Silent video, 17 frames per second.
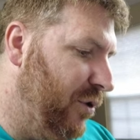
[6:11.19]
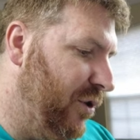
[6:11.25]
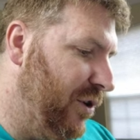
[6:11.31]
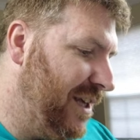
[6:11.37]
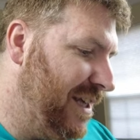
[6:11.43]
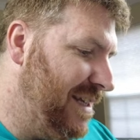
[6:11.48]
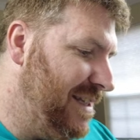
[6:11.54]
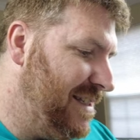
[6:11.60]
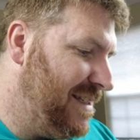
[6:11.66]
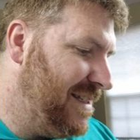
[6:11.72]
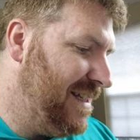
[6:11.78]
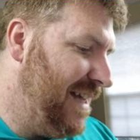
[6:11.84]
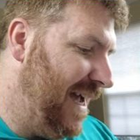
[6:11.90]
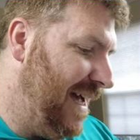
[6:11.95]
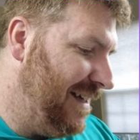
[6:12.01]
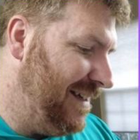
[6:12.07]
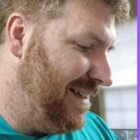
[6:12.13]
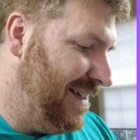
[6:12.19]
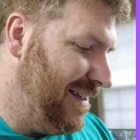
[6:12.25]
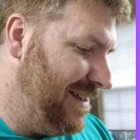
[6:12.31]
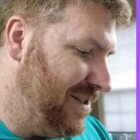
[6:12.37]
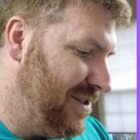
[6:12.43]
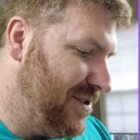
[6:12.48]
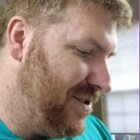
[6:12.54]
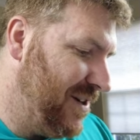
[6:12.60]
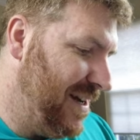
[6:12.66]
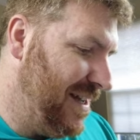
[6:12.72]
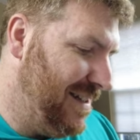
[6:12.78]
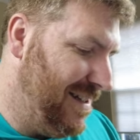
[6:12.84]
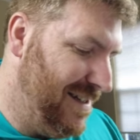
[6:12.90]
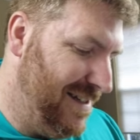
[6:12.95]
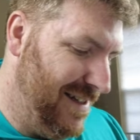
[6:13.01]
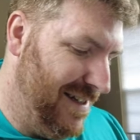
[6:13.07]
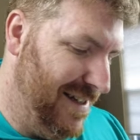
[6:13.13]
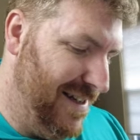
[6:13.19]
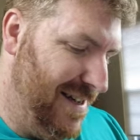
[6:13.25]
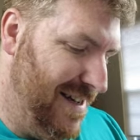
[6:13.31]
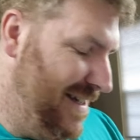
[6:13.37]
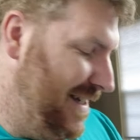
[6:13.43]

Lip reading: rookie Stallions, Drake London.